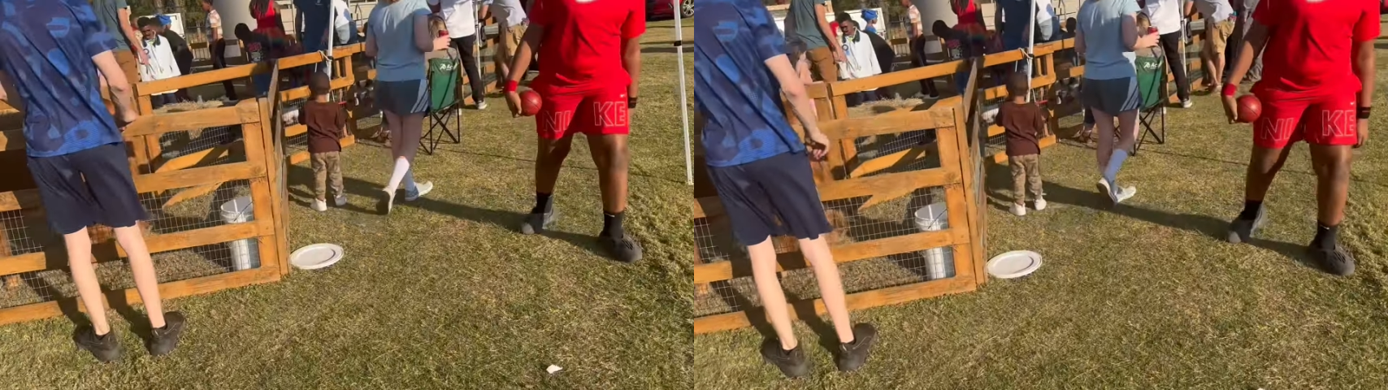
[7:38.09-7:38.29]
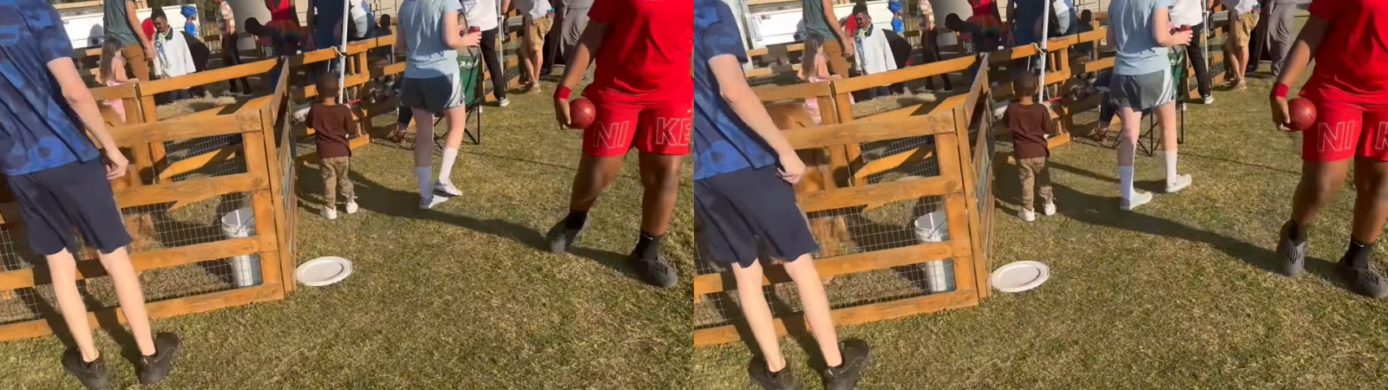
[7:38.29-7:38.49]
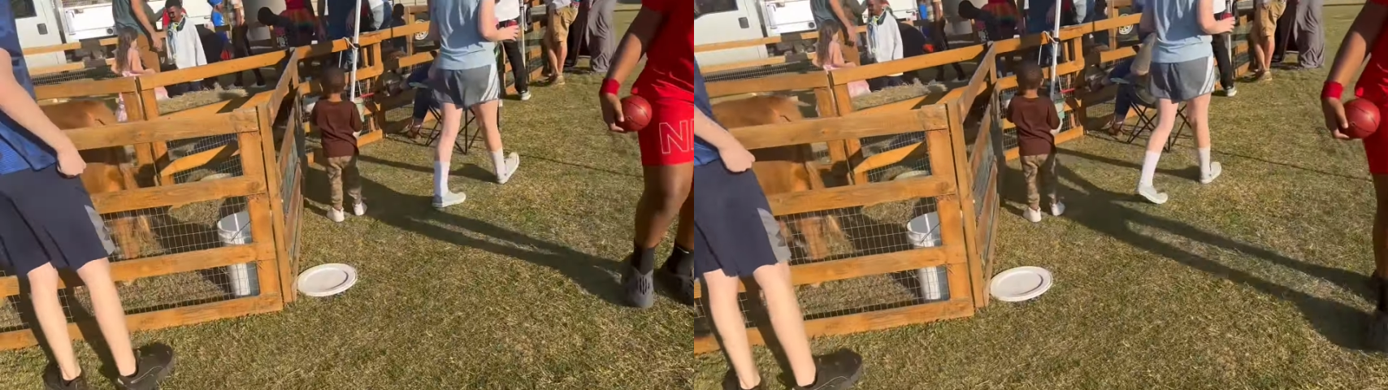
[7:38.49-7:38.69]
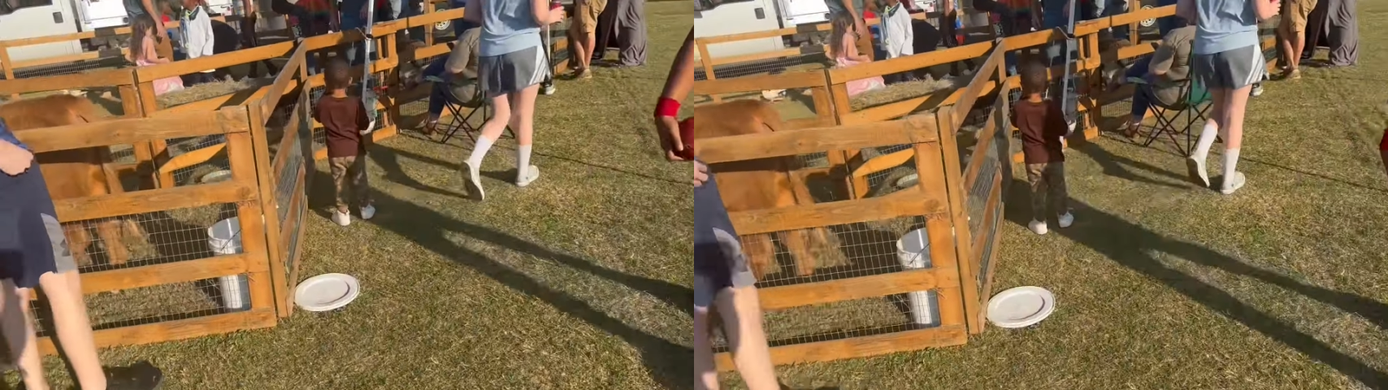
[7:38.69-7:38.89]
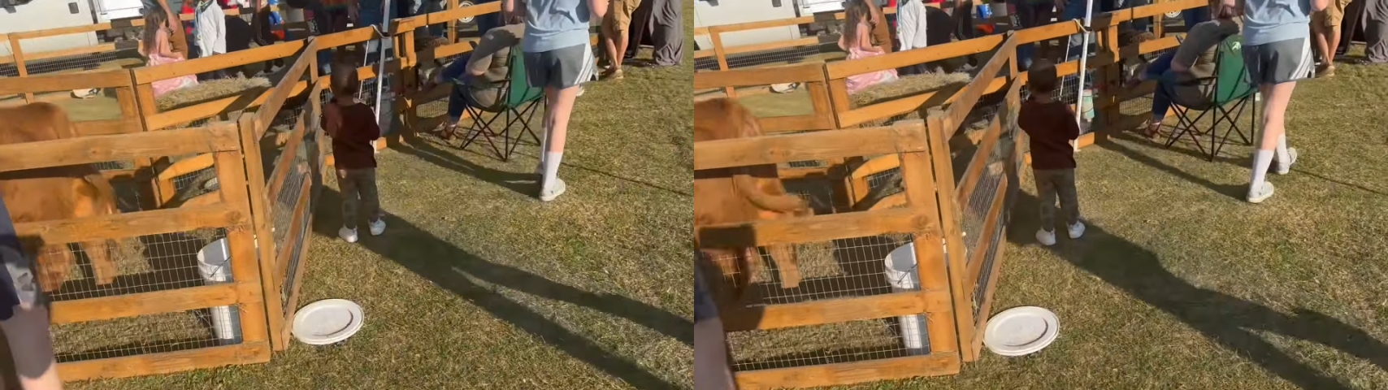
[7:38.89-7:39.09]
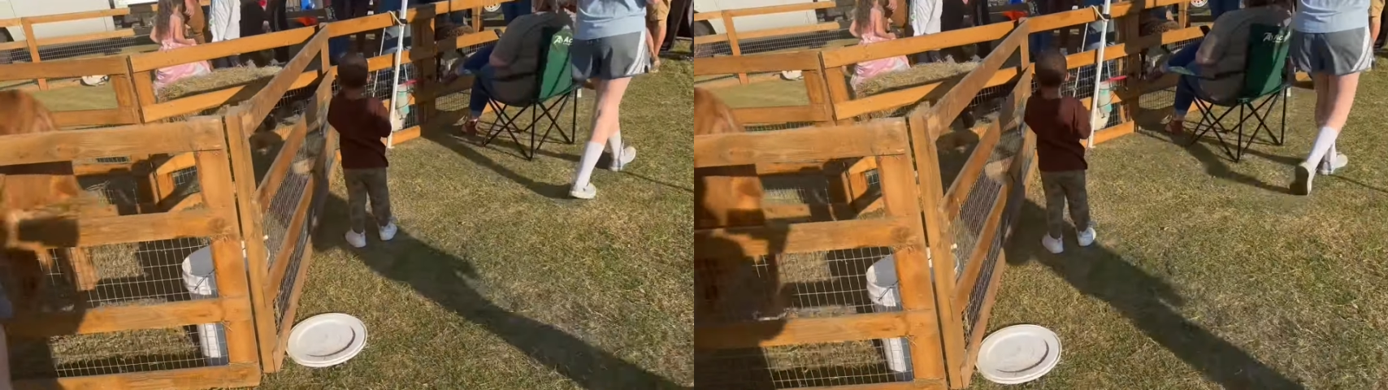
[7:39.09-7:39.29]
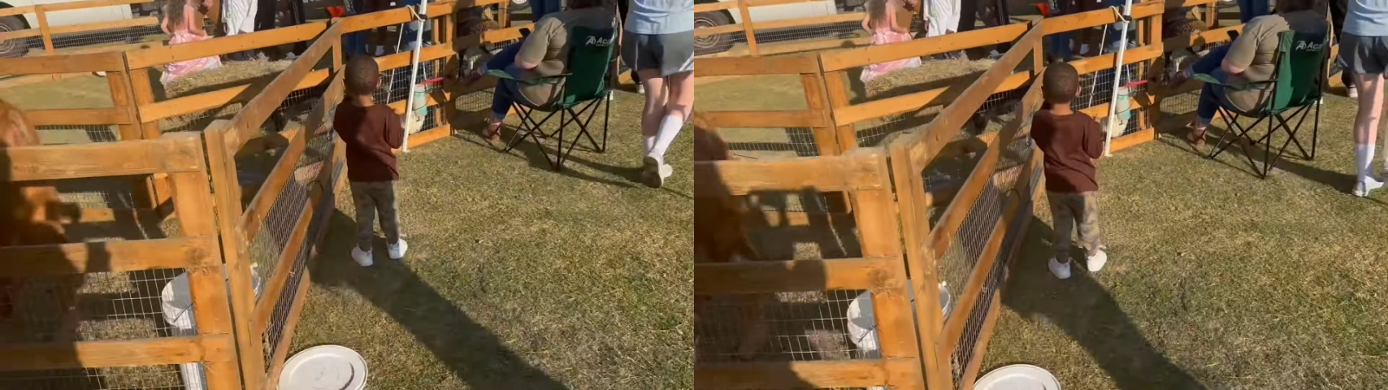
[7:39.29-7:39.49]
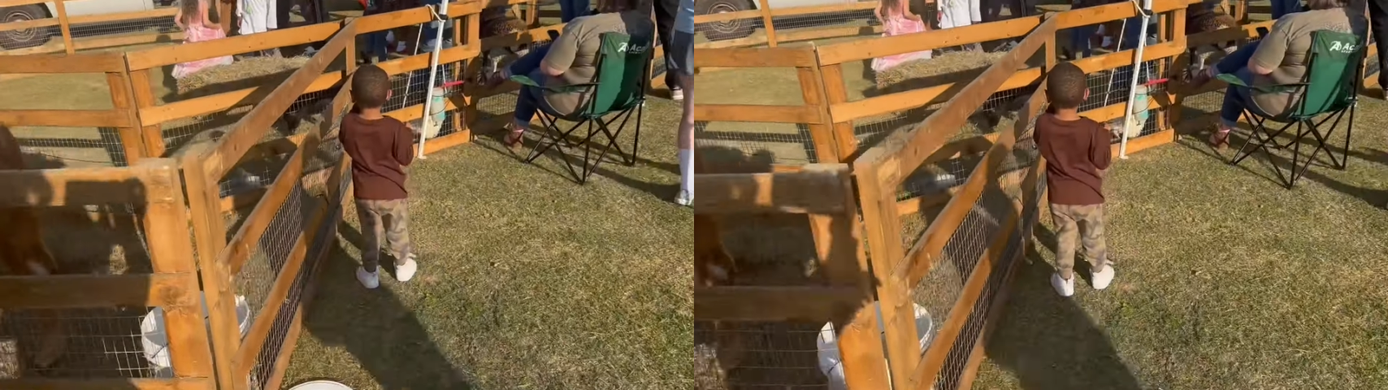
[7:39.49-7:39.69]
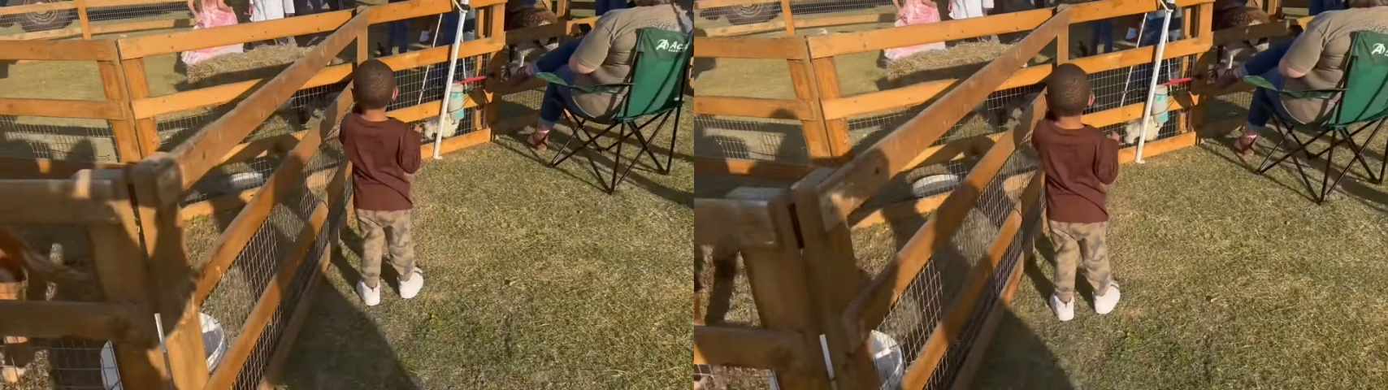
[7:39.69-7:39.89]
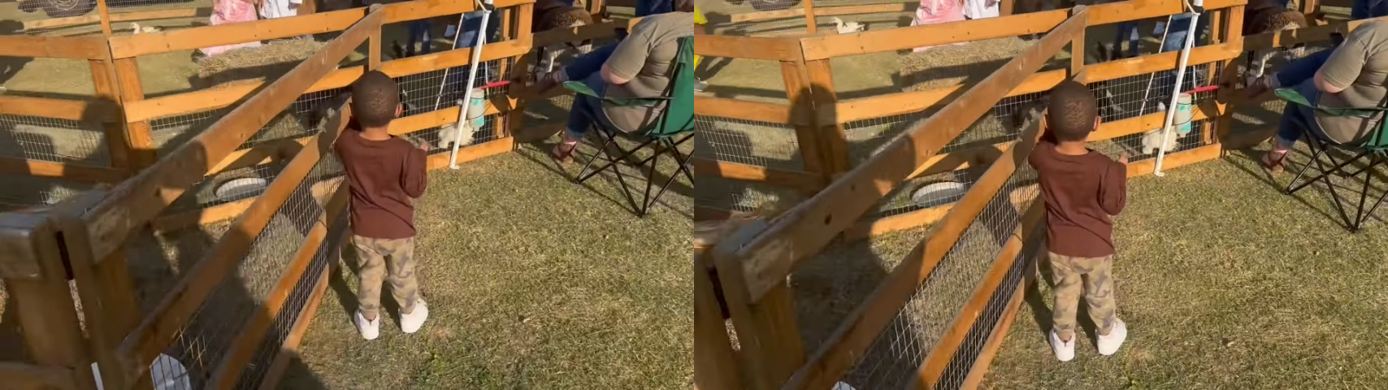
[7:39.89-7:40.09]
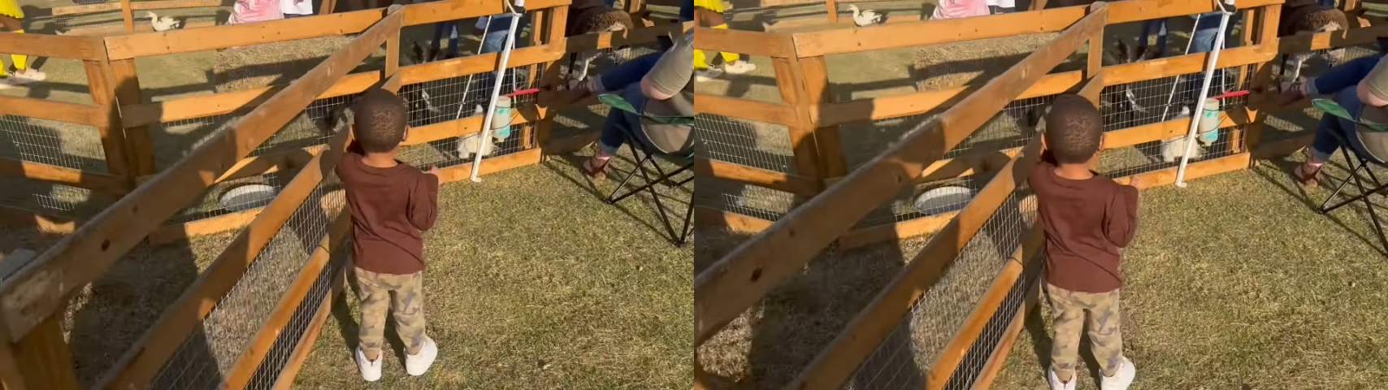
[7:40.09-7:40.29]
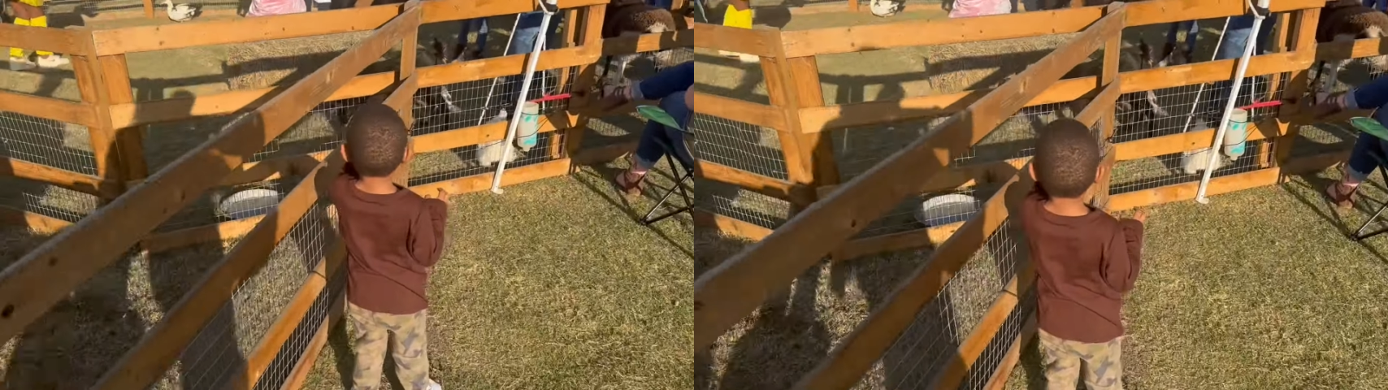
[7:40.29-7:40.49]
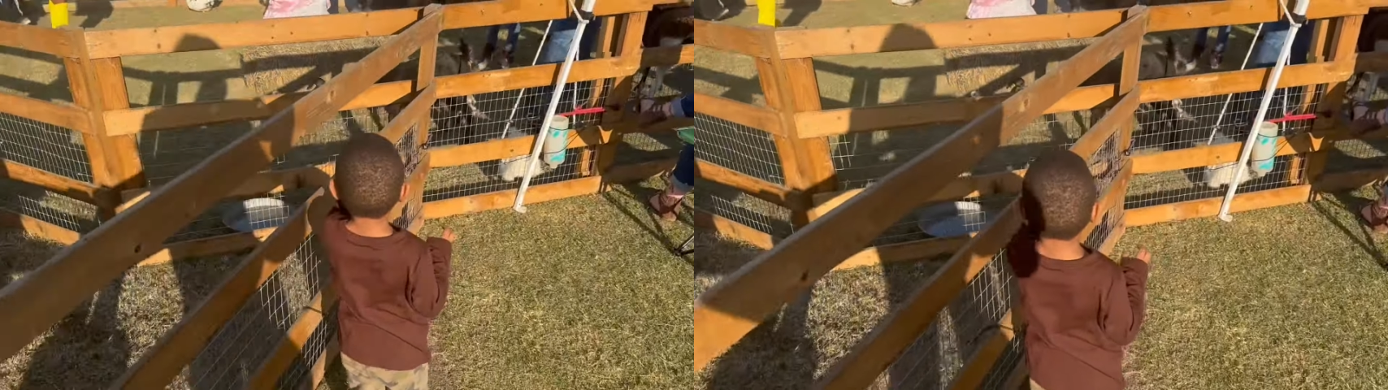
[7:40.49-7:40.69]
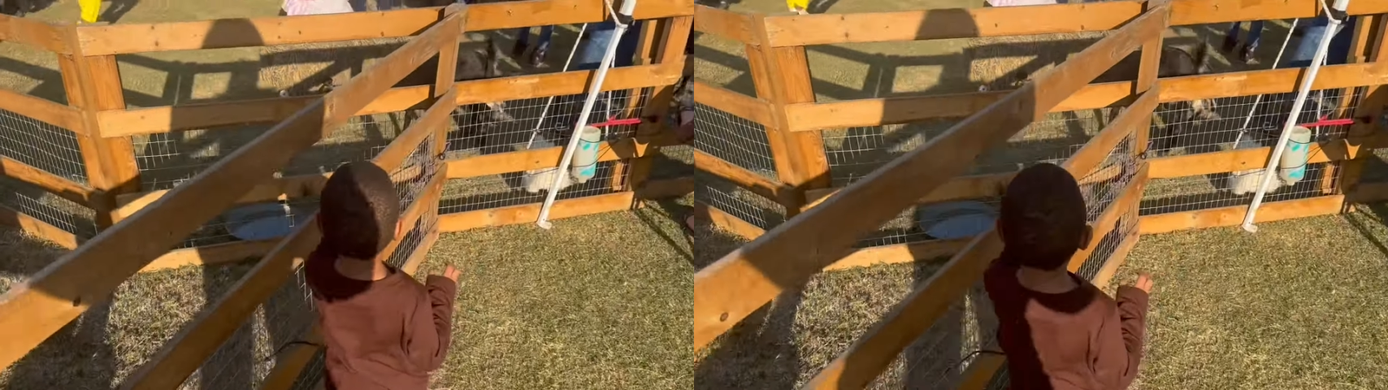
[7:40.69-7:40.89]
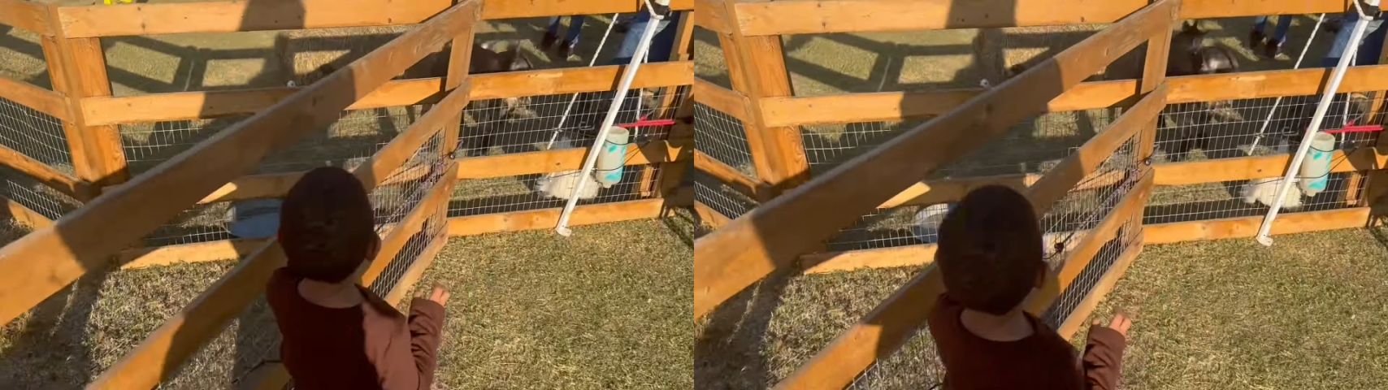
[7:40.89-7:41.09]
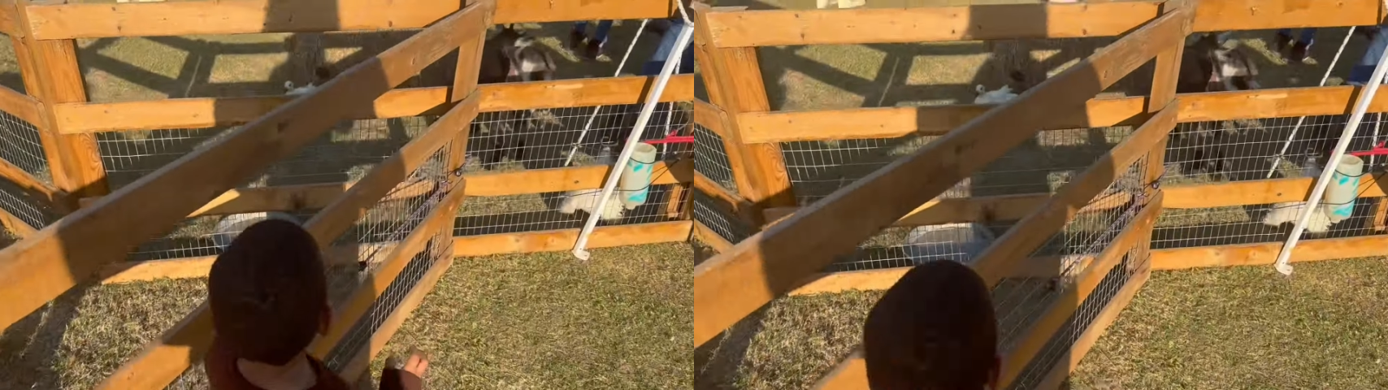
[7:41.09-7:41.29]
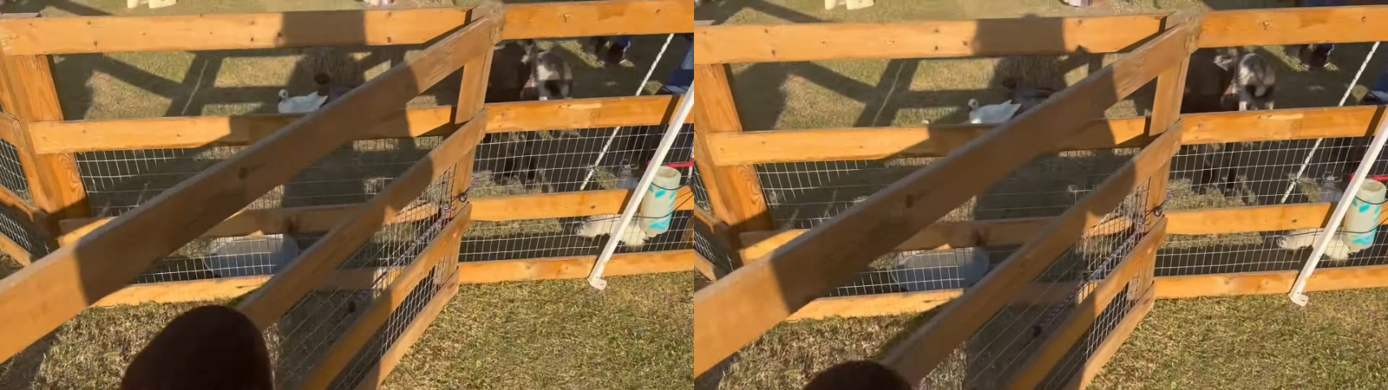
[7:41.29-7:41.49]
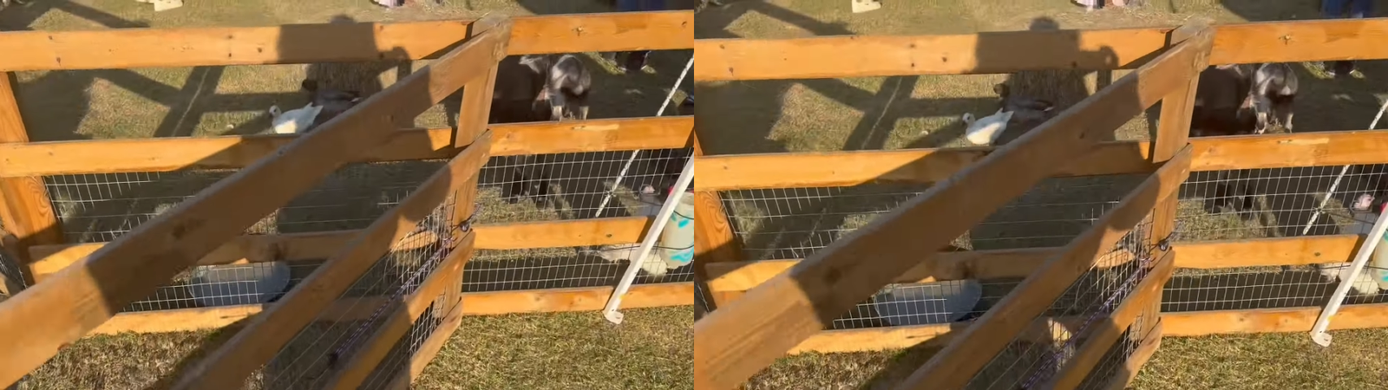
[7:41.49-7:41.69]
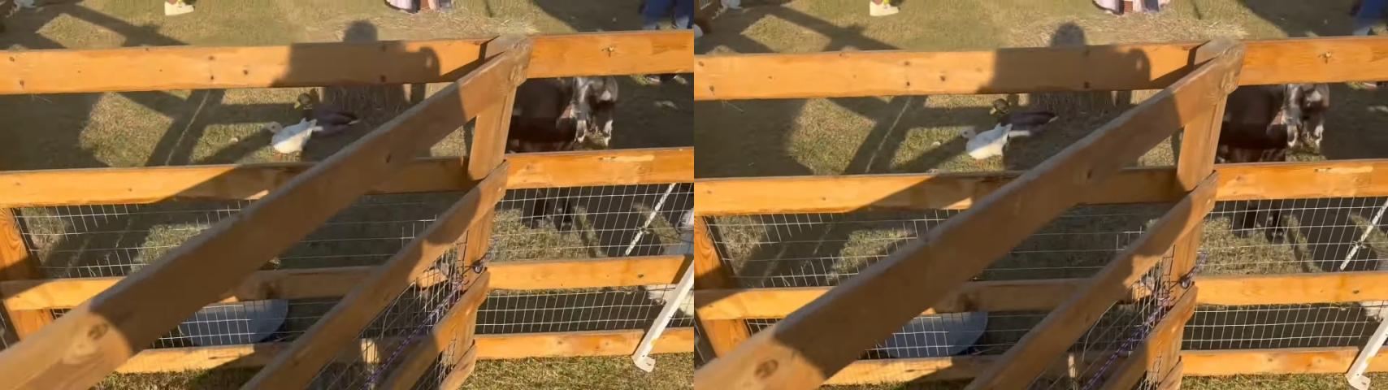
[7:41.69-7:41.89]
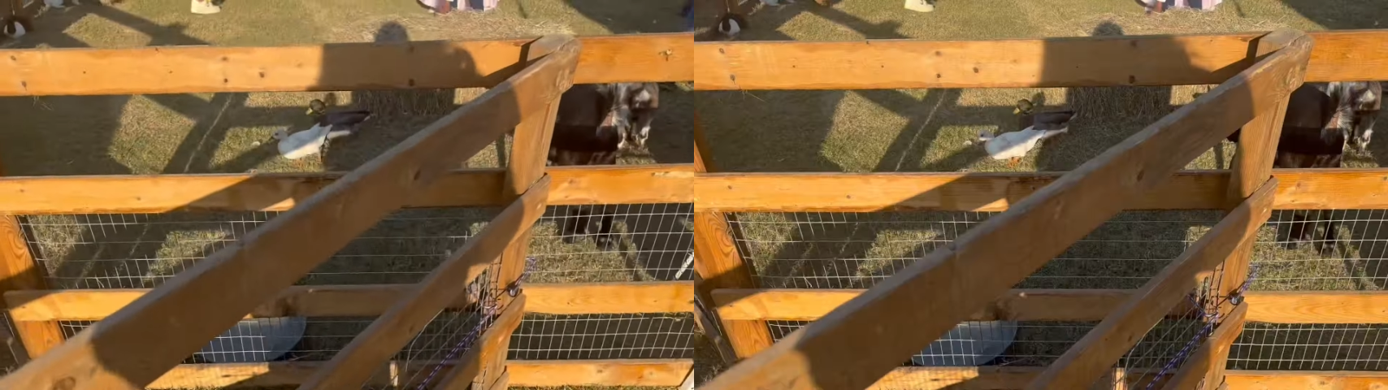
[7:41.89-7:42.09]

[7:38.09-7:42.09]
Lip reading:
[unreadable: no face in view]